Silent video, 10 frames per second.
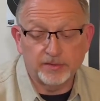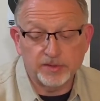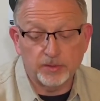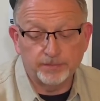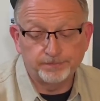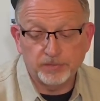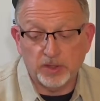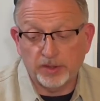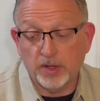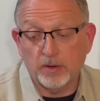So
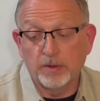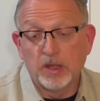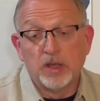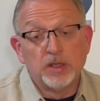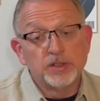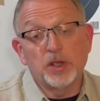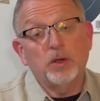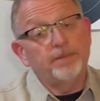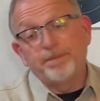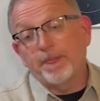there you go.
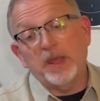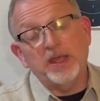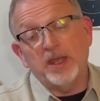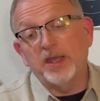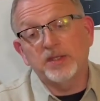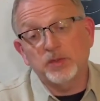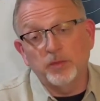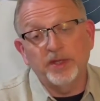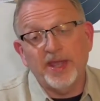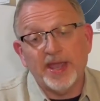So it's
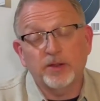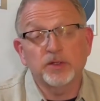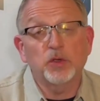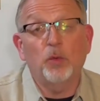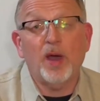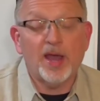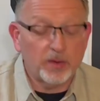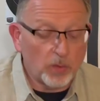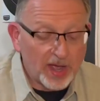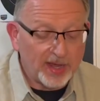really accurate. So
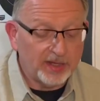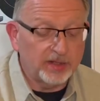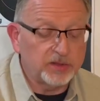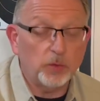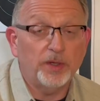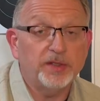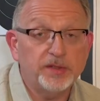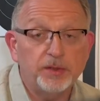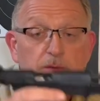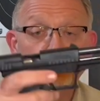why a
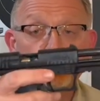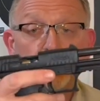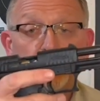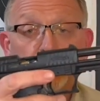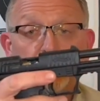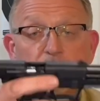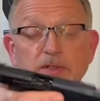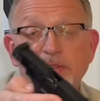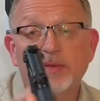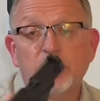22
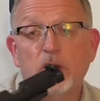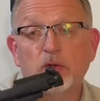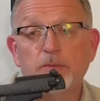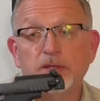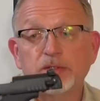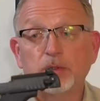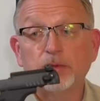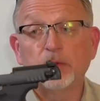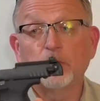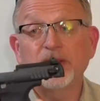semi-auto pistol?
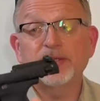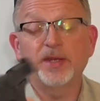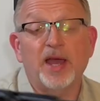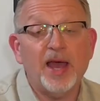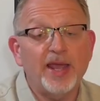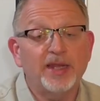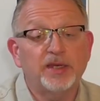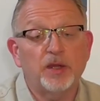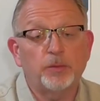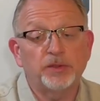The reason I
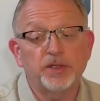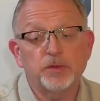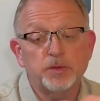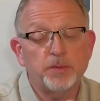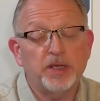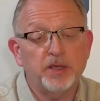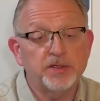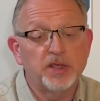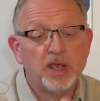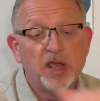ended up with this was
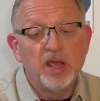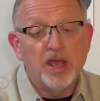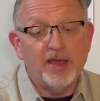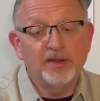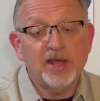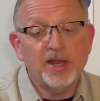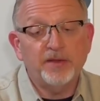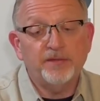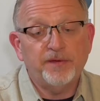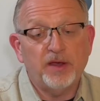because I had a lot
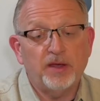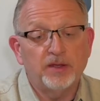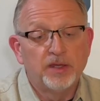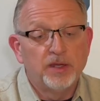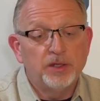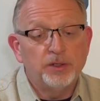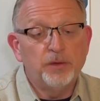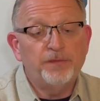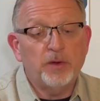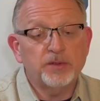of
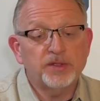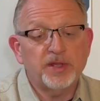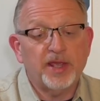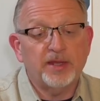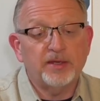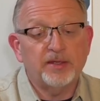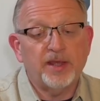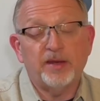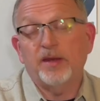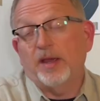new folks that
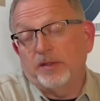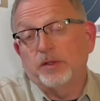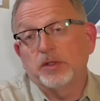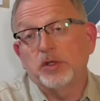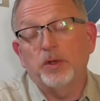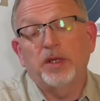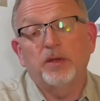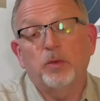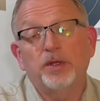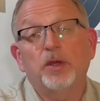I took shooting
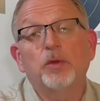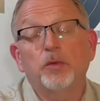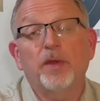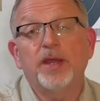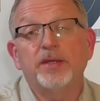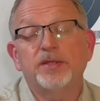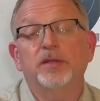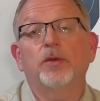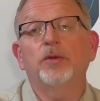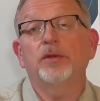and wanted to go to the range and
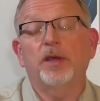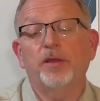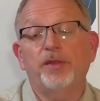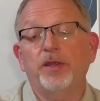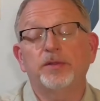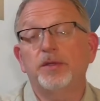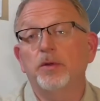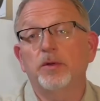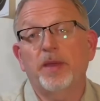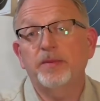learn a thing or
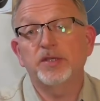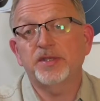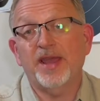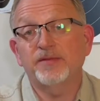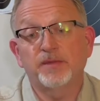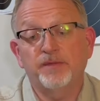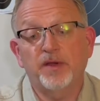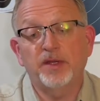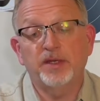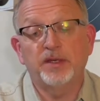two, or maybe just have some
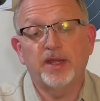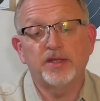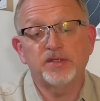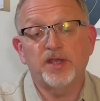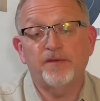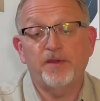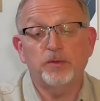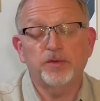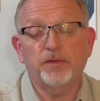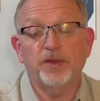fun and see if it
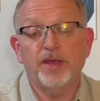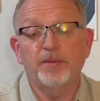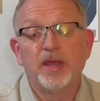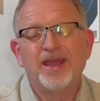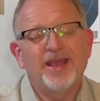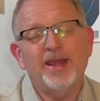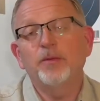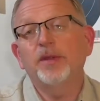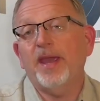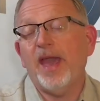was for them. I didn't
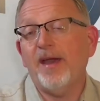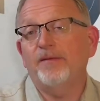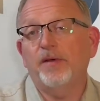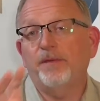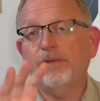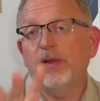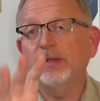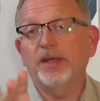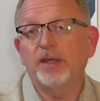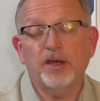really have a
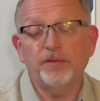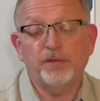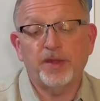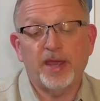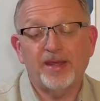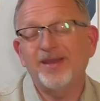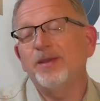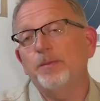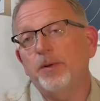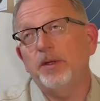friendly gun for that.
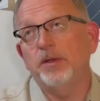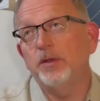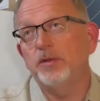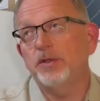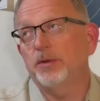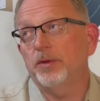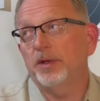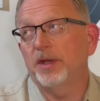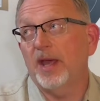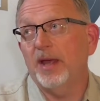You put a new shooter
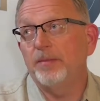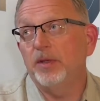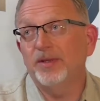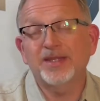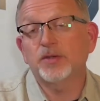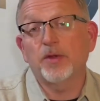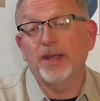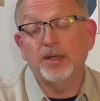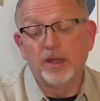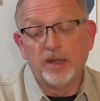on a 9mm, that's
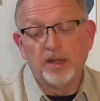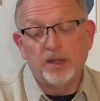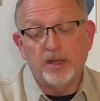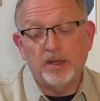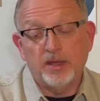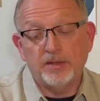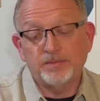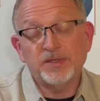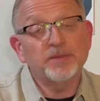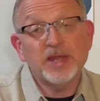great.
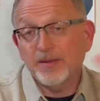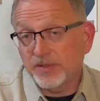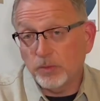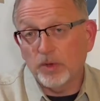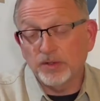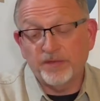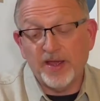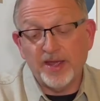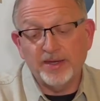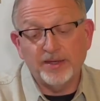Sometimes it works
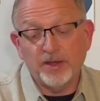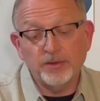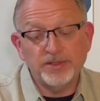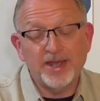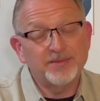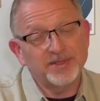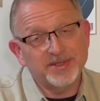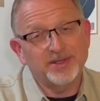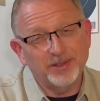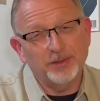fine, and other times
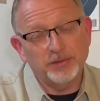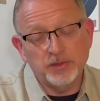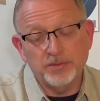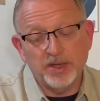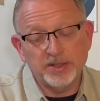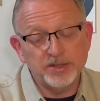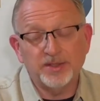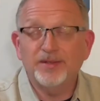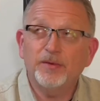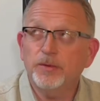it's a little too much.
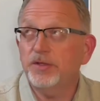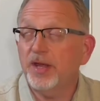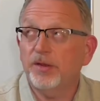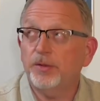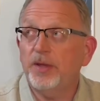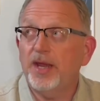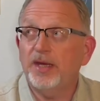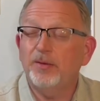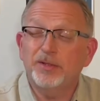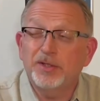And of course, you got
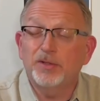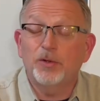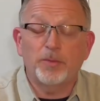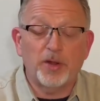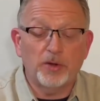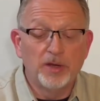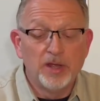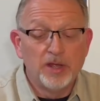380, which is a little better.